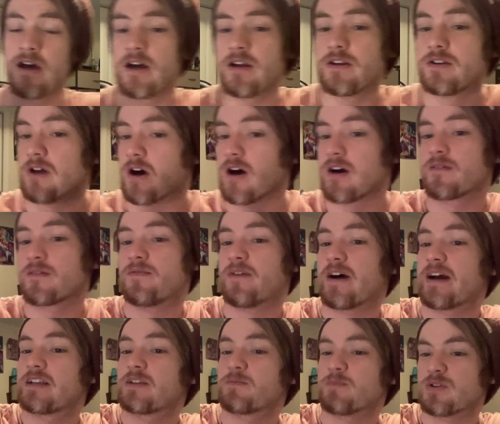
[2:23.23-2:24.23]

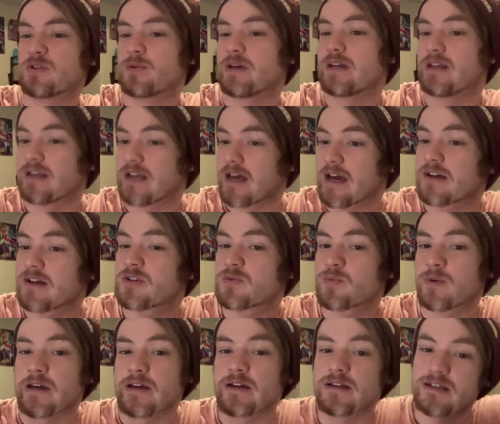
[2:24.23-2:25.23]
Dogfights between
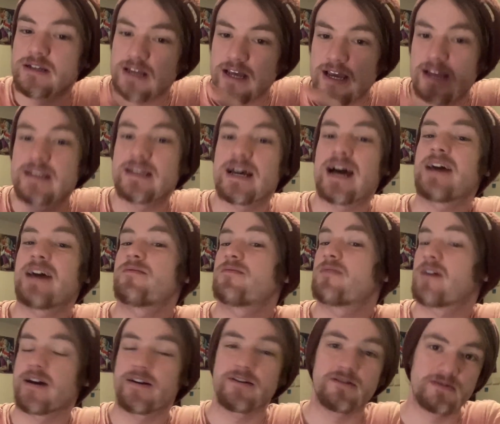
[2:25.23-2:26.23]
X-Wings and TIE
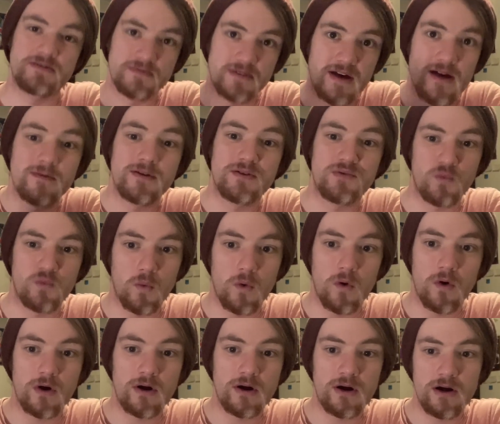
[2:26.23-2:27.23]
fighters found in
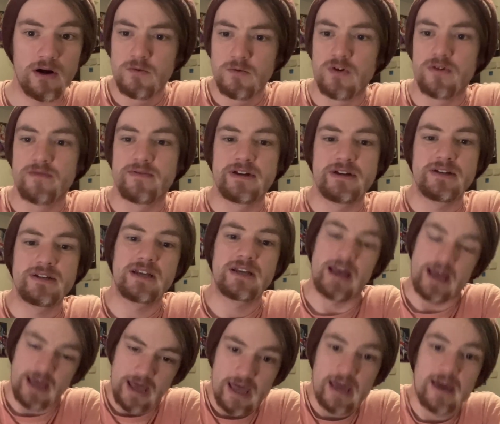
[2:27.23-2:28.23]
war movies,
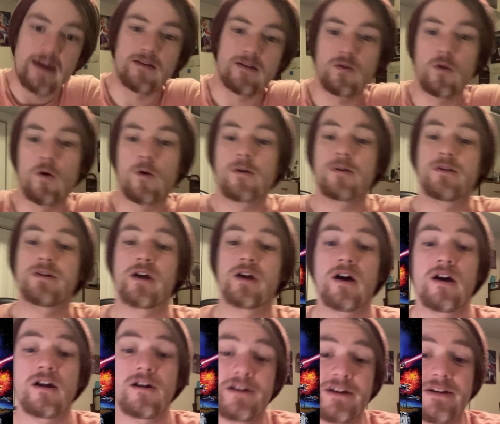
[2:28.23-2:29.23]
and Laurel and Hardy